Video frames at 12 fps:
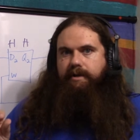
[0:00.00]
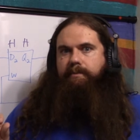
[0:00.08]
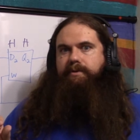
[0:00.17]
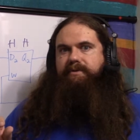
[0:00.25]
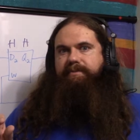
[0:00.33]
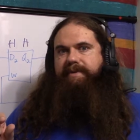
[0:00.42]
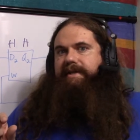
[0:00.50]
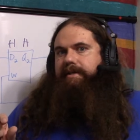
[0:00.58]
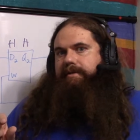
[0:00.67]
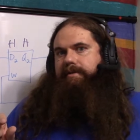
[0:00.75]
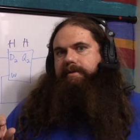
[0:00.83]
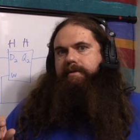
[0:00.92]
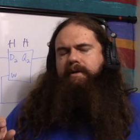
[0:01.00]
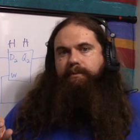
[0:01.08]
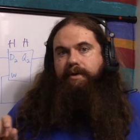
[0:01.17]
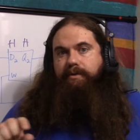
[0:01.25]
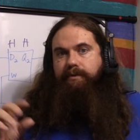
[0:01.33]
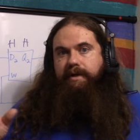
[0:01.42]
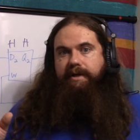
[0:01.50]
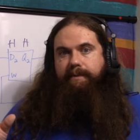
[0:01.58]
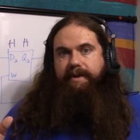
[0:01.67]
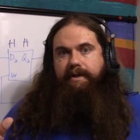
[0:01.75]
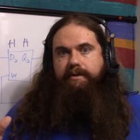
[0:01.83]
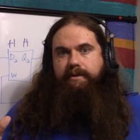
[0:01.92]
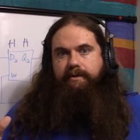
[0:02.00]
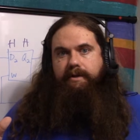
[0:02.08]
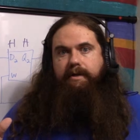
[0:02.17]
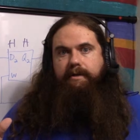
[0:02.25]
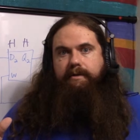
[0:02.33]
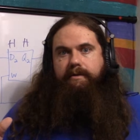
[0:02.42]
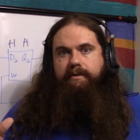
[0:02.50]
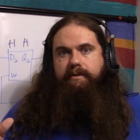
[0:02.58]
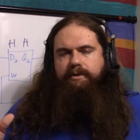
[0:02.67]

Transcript: number of pins. When you run out of pins, you're done.